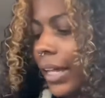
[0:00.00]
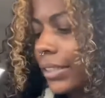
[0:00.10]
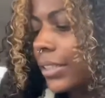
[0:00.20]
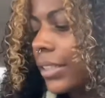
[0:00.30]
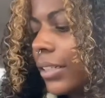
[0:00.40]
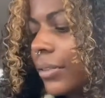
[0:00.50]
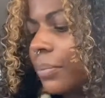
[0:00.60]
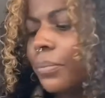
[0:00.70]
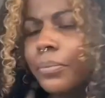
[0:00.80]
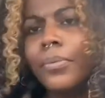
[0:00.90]

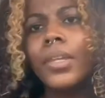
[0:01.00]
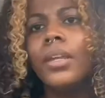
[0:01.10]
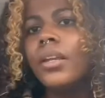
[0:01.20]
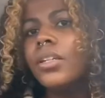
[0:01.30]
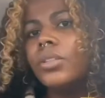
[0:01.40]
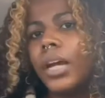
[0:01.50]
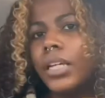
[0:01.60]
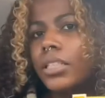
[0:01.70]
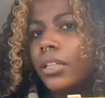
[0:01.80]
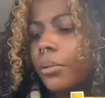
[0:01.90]
So I
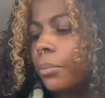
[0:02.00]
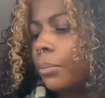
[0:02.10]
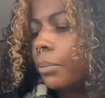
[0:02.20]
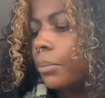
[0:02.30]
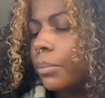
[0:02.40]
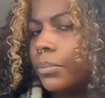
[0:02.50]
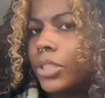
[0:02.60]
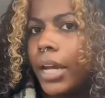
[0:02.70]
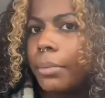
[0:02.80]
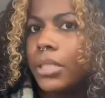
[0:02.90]
got some
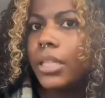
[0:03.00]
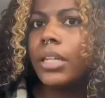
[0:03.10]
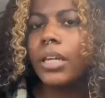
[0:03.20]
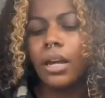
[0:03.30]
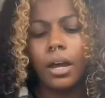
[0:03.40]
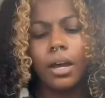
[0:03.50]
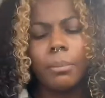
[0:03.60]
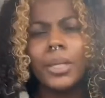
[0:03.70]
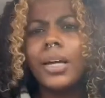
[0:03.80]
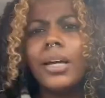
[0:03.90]
chapstick um,
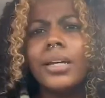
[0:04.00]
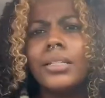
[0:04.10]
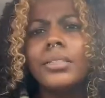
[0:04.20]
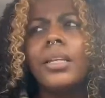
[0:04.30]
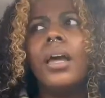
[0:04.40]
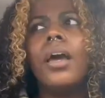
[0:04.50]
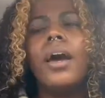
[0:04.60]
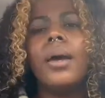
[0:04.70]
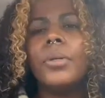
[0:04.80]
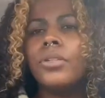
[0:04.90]
because
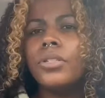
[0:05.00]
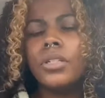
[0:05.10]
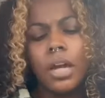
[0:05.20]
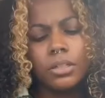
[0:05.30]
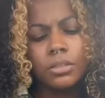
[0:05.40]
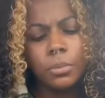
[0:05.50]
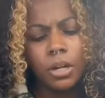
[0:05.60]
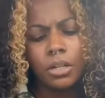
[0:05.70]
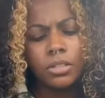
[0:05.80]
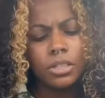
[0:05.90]
I've been using Doctor's
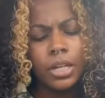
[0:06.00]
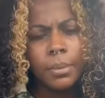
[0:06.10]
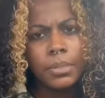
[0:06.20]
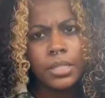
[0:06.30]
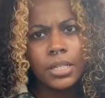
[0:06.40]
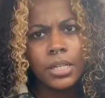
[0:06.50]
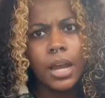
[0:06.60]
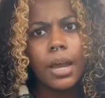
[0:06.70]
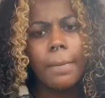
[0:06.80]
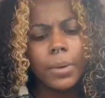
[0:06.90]
Bronner's chapstick,
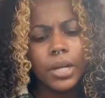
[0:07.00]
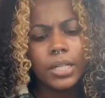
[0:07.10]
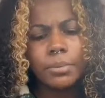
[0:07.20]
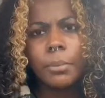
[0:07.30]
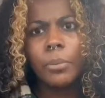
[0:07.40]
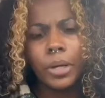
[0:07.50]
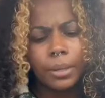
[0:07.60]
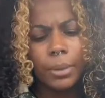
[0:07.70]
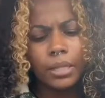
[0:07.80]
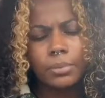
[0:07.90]
but it's been
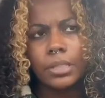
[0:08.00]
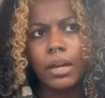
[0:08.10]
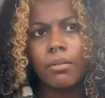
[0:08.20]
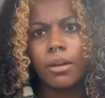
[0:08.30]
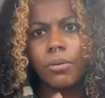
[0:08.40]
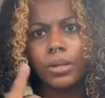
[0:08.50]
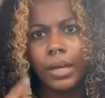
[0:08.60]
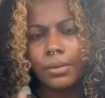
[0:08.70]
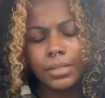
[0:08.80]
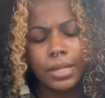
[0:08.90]
breaking my lips out like on the
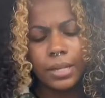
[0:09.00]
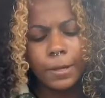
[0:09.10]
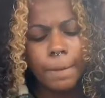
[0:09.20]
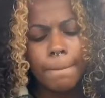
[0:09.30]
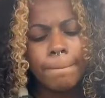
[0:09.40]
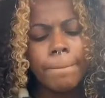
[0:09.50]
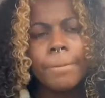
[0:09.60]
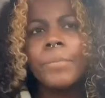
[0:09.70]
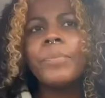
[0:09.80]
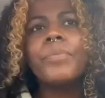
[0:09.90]
outside
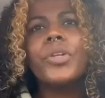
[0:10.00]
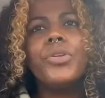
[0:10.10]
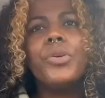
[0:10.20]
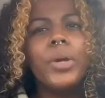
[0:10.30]
you